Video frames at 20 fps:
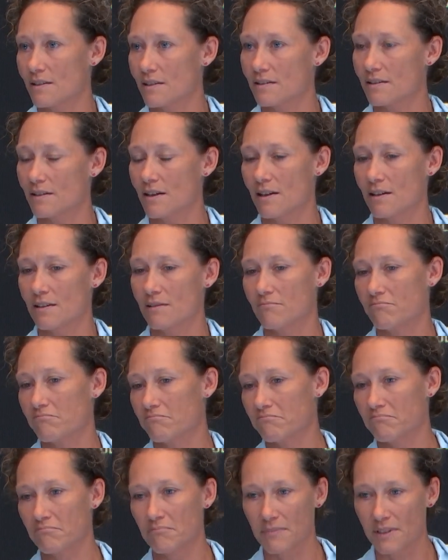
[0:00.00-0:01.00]
And
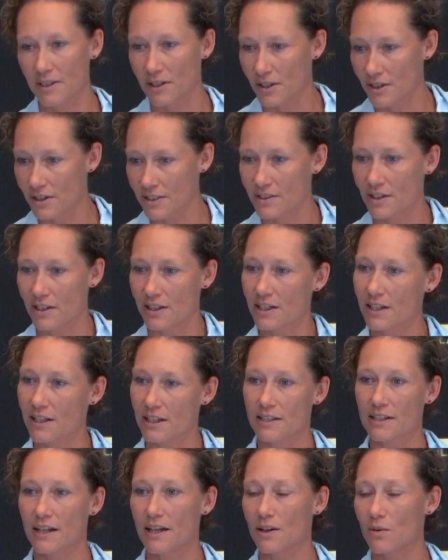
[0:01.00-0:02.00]
you know, it's only
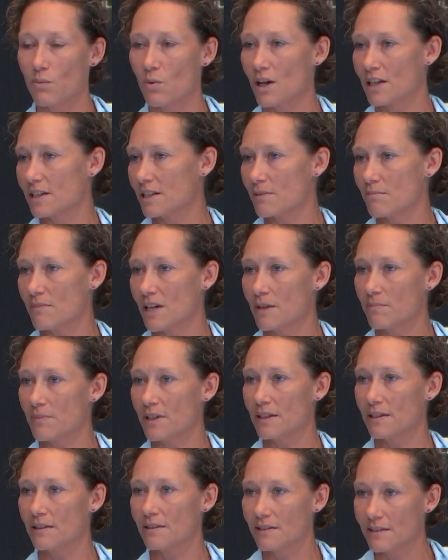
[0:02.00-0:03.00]
going to take one to
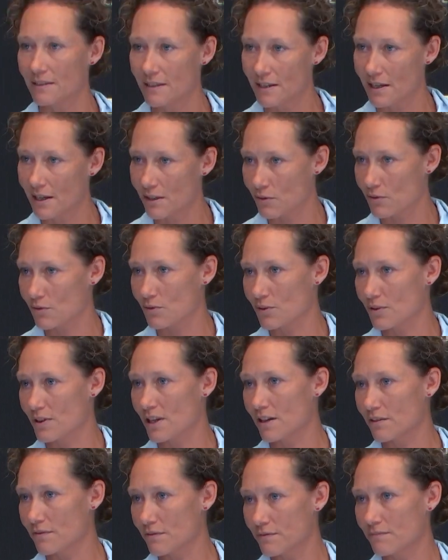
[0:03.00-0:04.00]
maybe get through
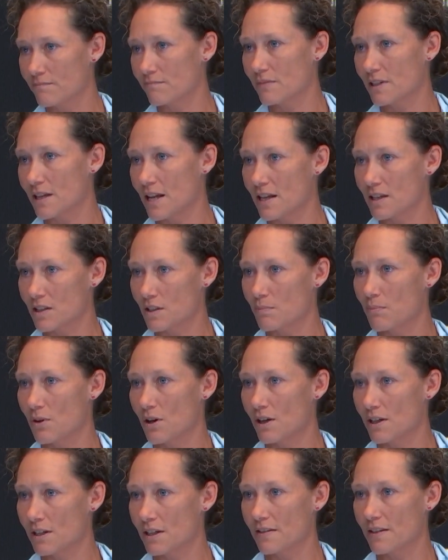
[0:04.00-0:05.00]
that next
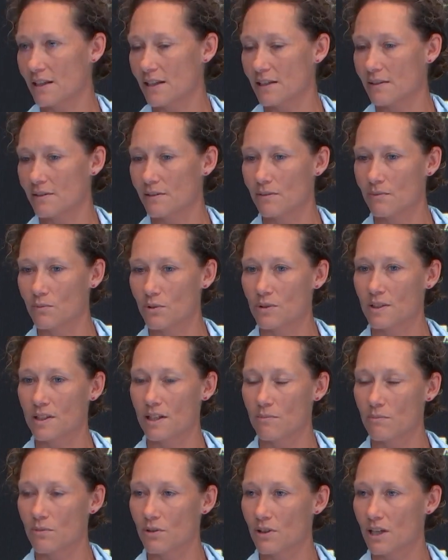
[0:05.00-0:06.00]
spot, and then we'll
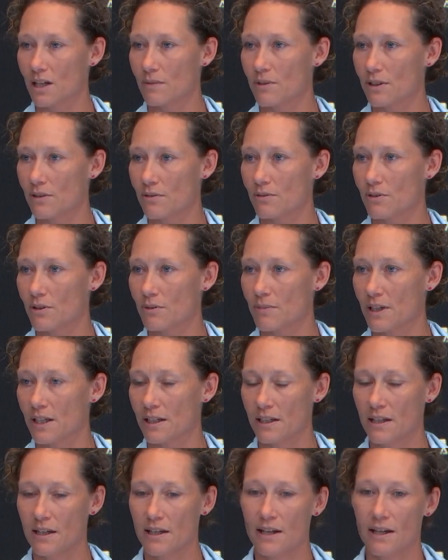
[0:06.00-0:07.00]
see more coming through.
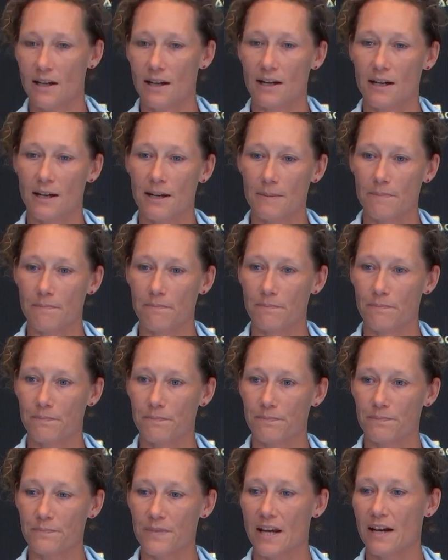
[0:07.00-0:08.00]
But,
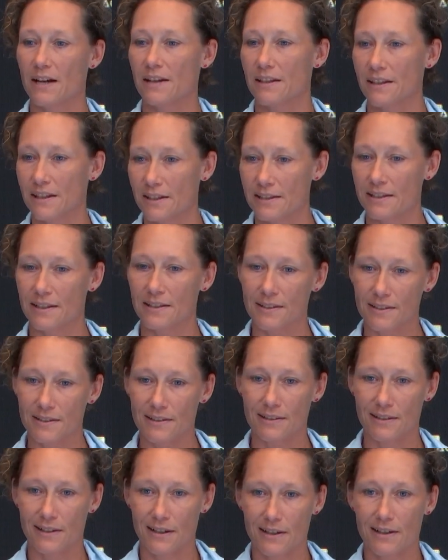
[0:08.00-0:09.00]
yeah, I think
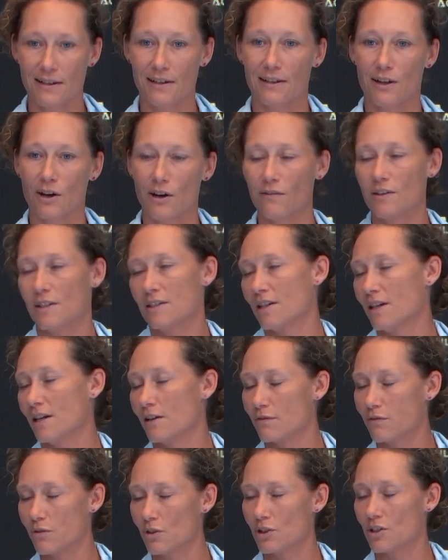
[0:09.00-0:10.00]
it's obviously
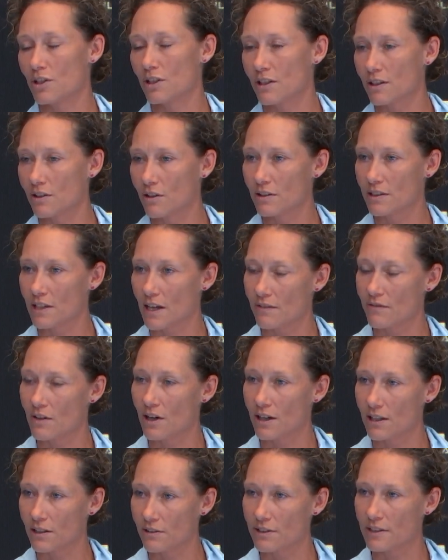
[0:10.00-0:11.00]
unfortunate not to have
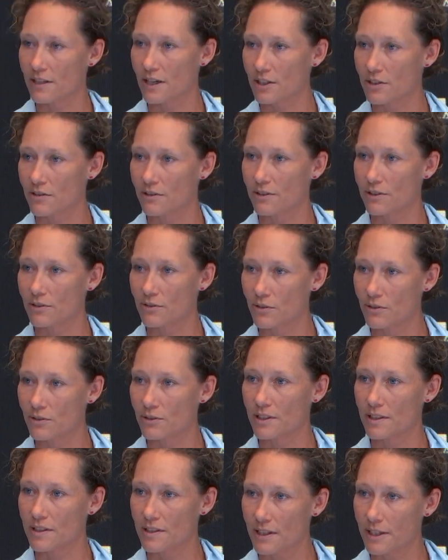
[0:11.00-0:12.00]
Isla and Dasha in the
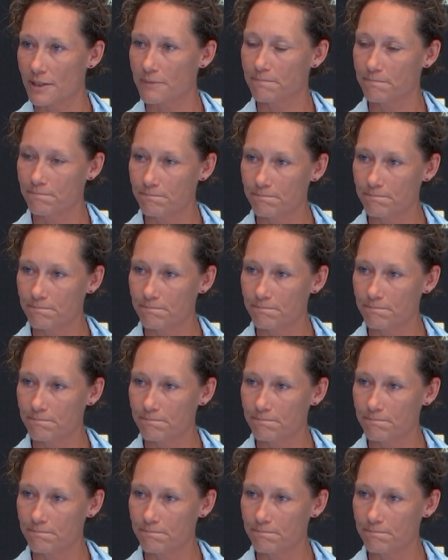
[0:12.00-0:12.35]
draw this year.